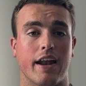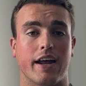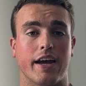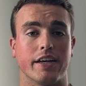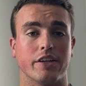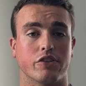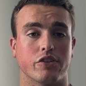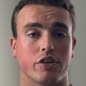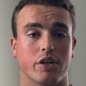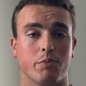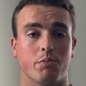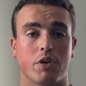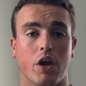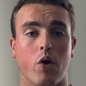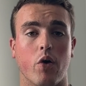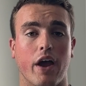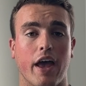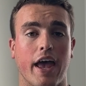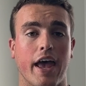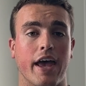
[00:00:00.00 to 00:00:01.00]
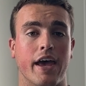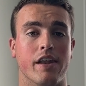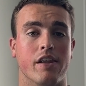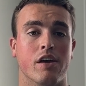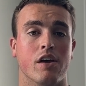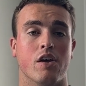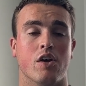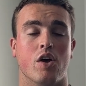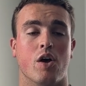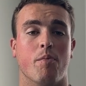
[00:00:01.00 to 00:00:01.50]
ice cream, go ahead.
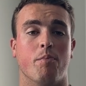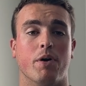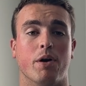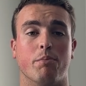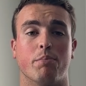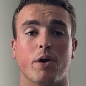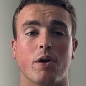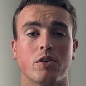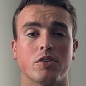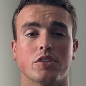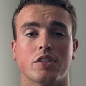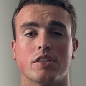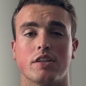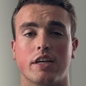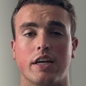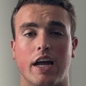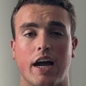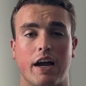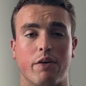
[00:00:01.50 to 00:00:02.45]
But personally, I